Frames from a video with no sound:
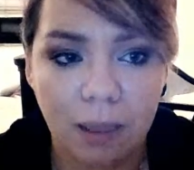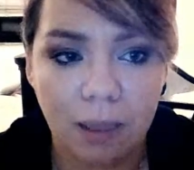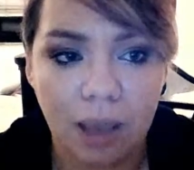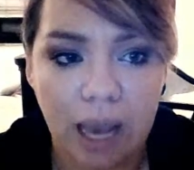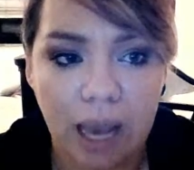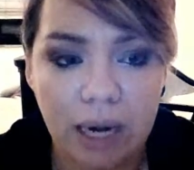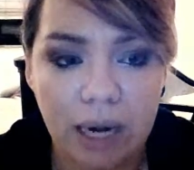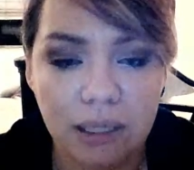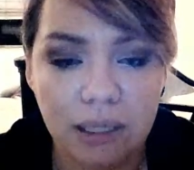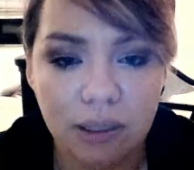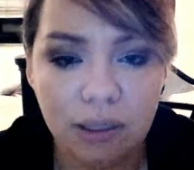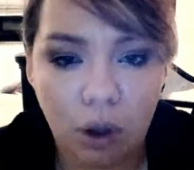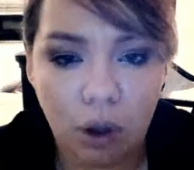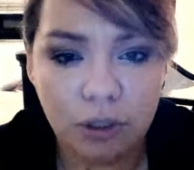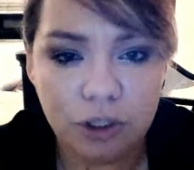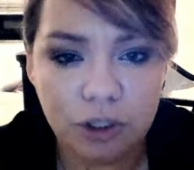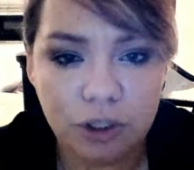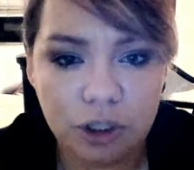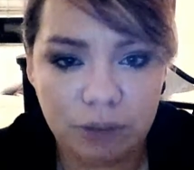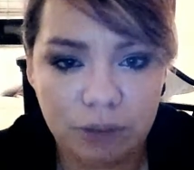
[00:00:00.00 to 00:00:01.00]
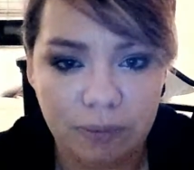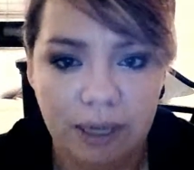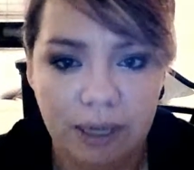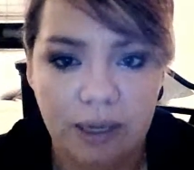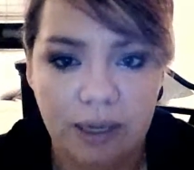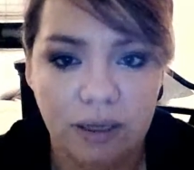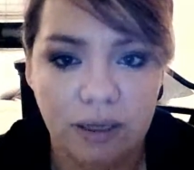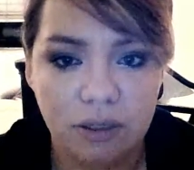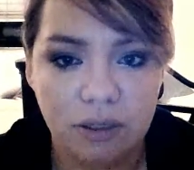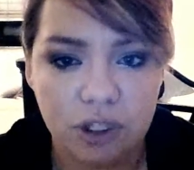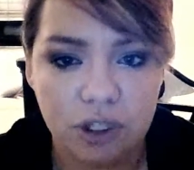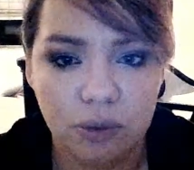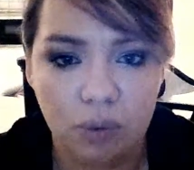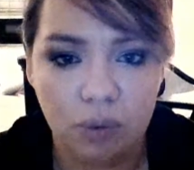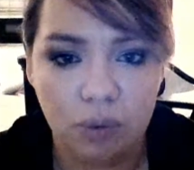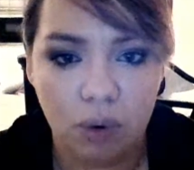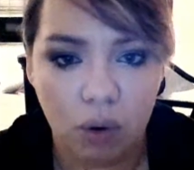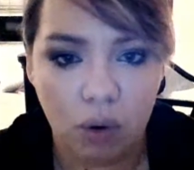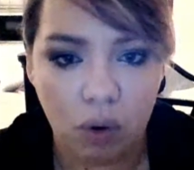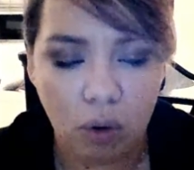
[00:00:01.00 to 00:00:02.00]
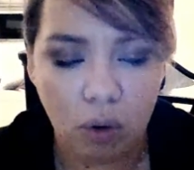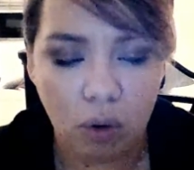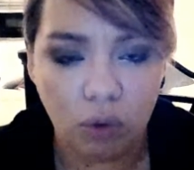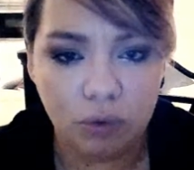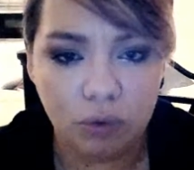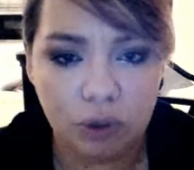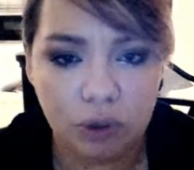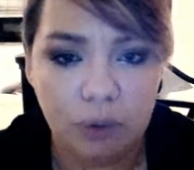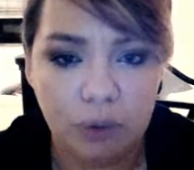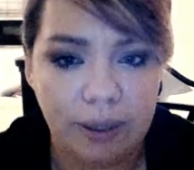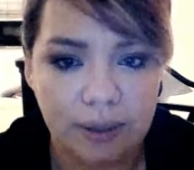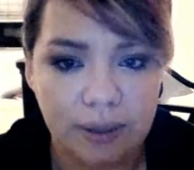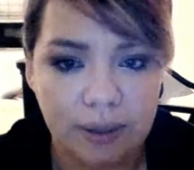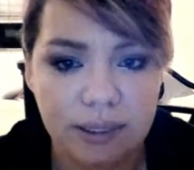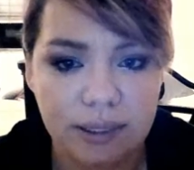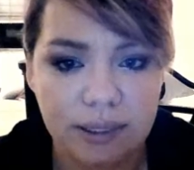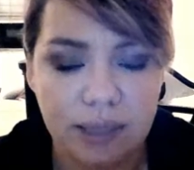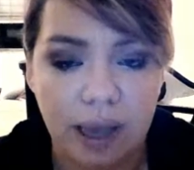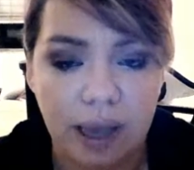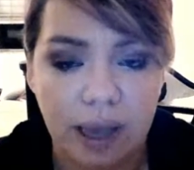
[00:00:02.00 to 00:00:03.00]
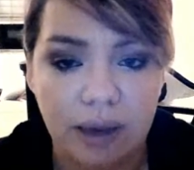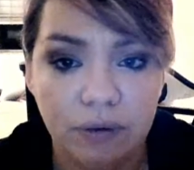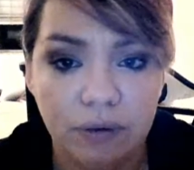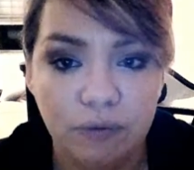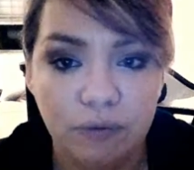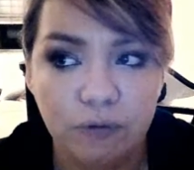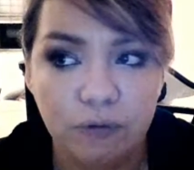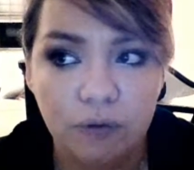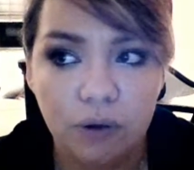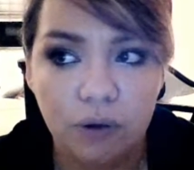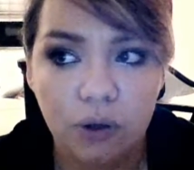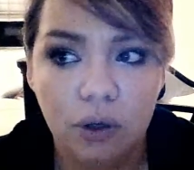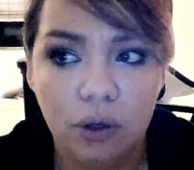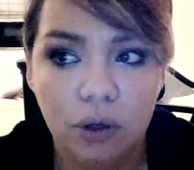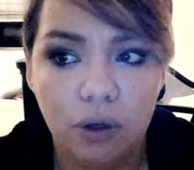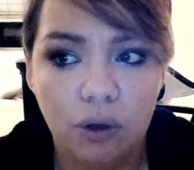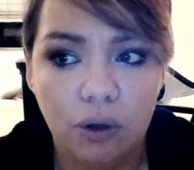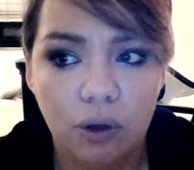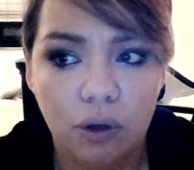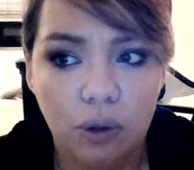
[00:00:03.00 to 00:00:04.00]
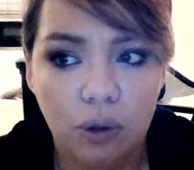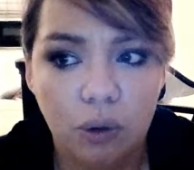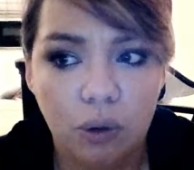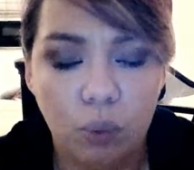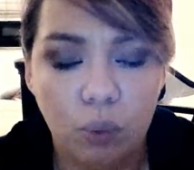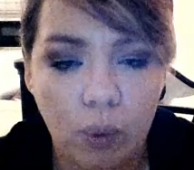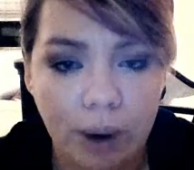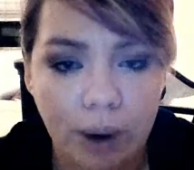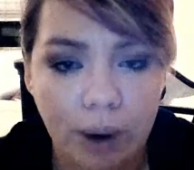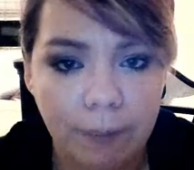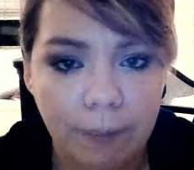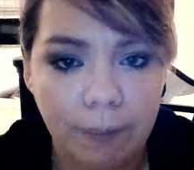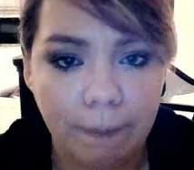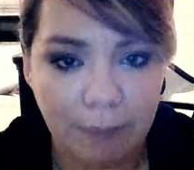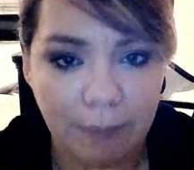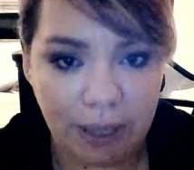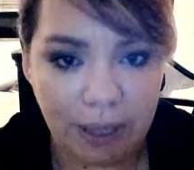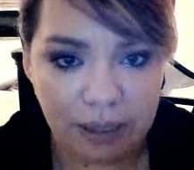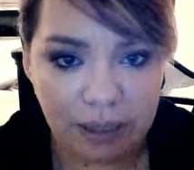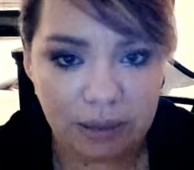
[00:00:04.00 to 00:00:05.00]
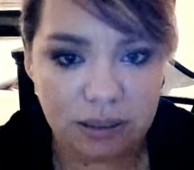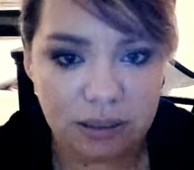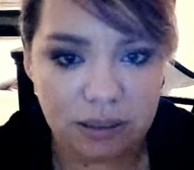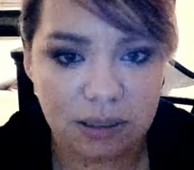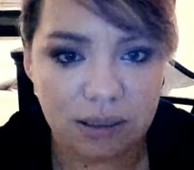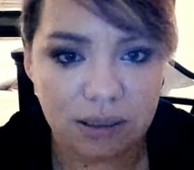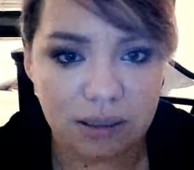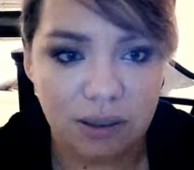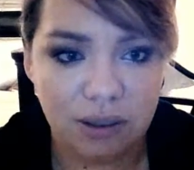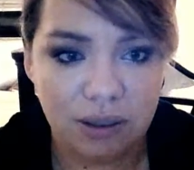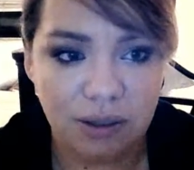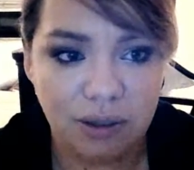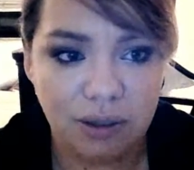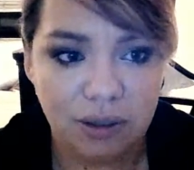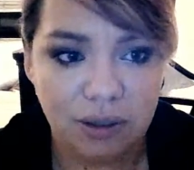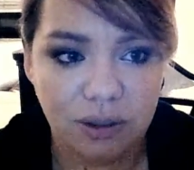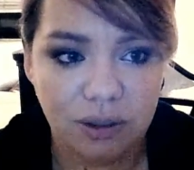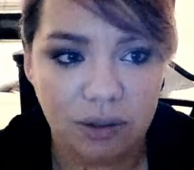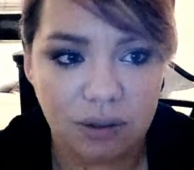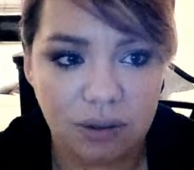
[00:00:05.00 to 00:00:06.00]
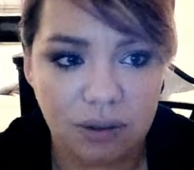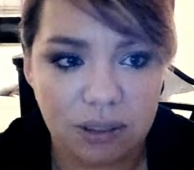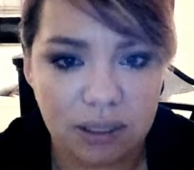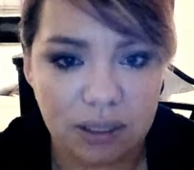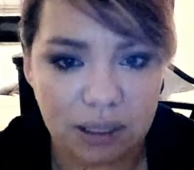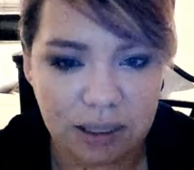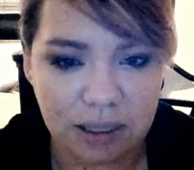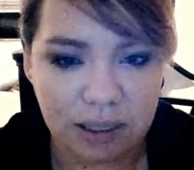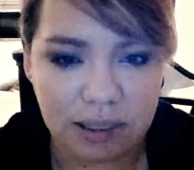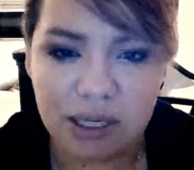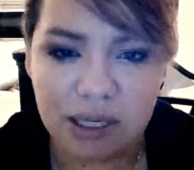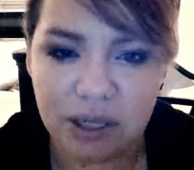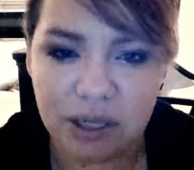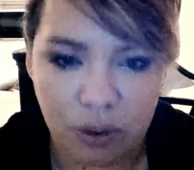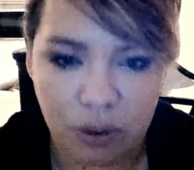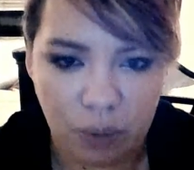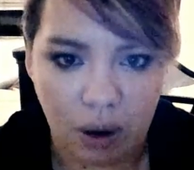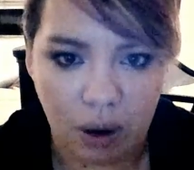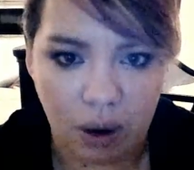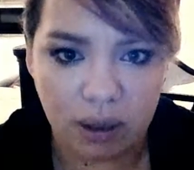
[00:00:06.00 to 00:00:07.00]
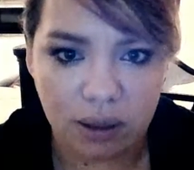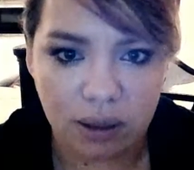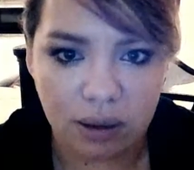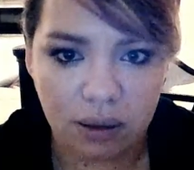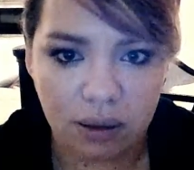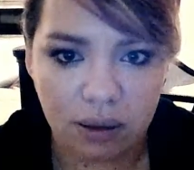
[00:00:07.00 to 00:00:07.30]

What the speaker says: it launched me into a whole new insight of what it means to continue on.